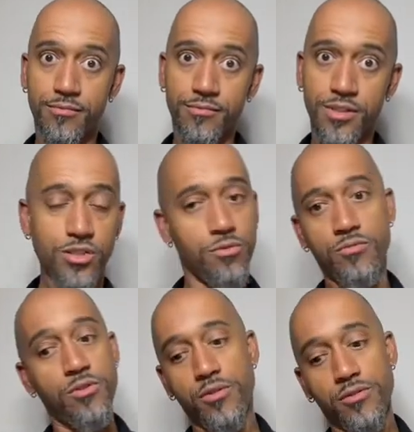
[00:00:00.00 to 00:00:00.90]
Because
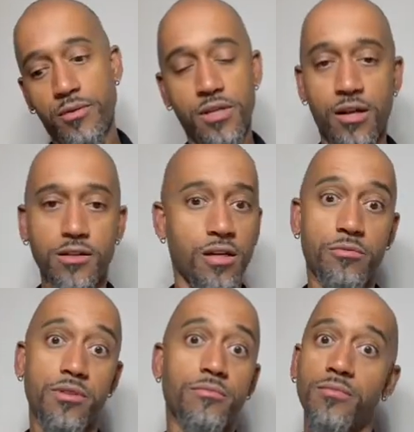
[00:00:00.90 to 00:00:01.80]
some of y'all are dealt
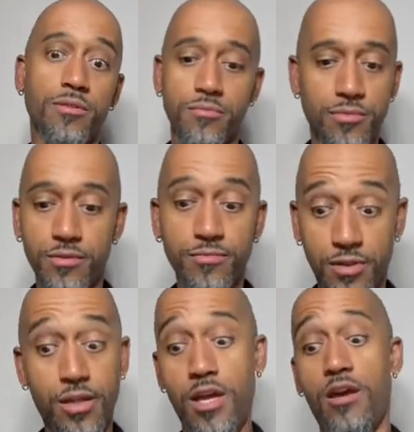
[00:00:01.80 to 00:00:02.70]
with them
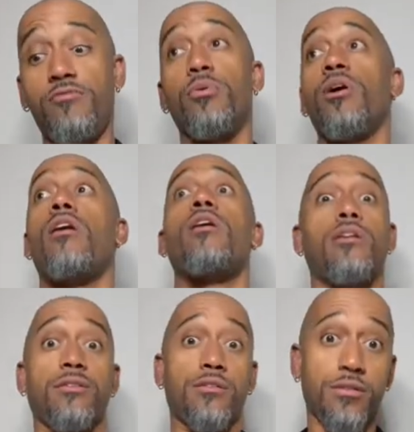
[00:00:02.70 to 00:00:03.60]
F-boy
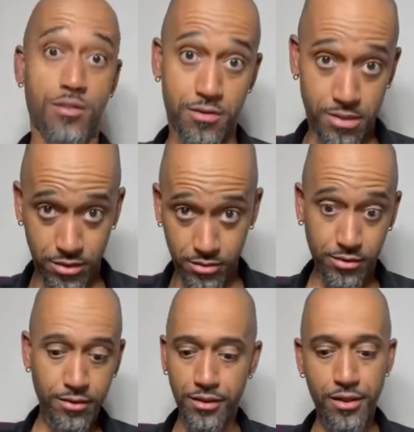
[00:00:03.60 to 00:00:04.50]
artists, you know what I mean?
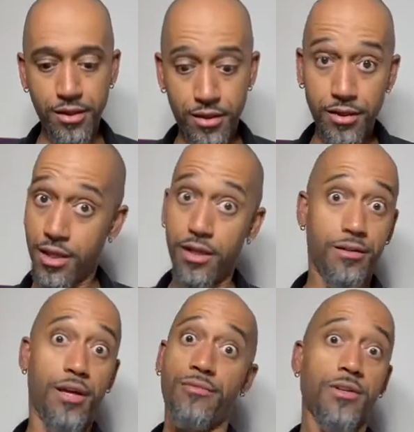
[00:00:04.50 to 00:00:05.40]
They
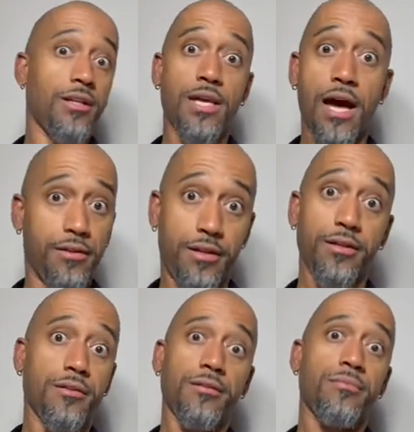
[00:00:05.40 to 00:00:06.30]
definitely out
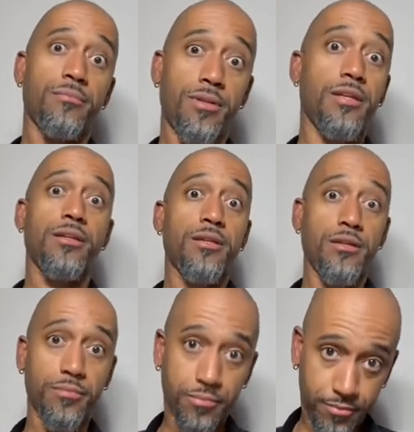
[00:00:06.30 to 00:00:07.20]
there. Plenty of
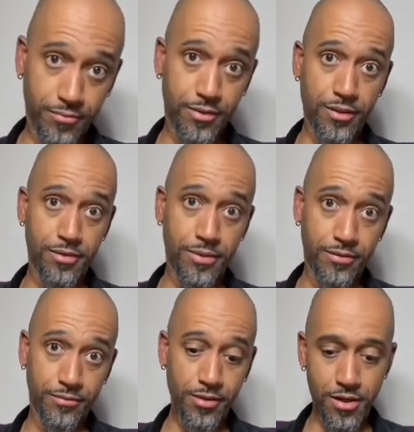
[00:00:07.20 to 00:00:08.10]
them. You know what I mean?
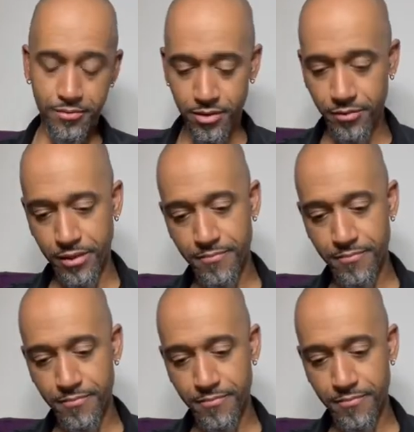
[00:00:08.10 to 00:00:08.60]
Yeah, all right.